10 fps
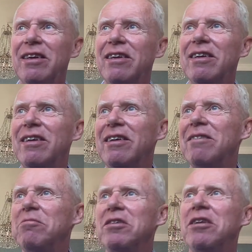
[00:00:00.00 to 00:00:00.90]

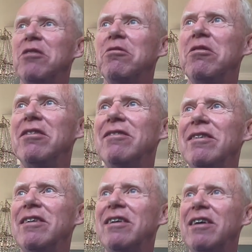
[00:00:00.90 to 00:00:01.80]

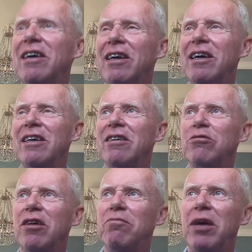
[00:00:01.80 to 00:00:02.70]
I don't
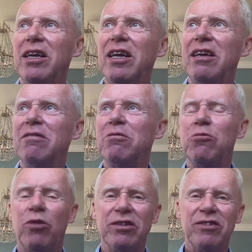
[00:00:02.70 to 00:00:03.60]
have money.
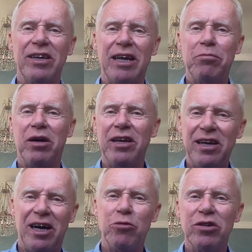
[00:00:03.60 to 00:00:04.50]
Once I get money,
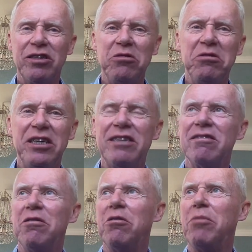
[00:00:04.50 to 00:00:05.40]
I will do it.
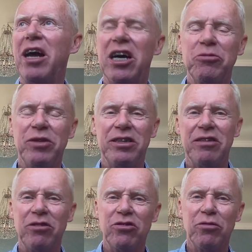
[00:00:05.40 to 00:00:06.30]
Or my husband does
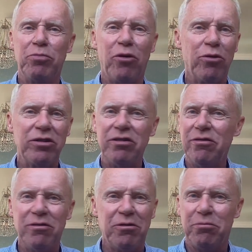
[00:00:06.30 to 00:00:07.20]
not support you,
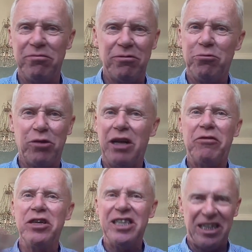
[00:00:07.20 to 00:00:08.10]
or
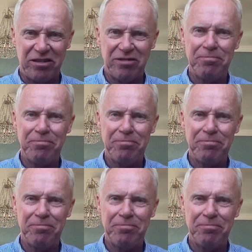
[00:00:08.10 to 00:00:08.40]
whatever it is.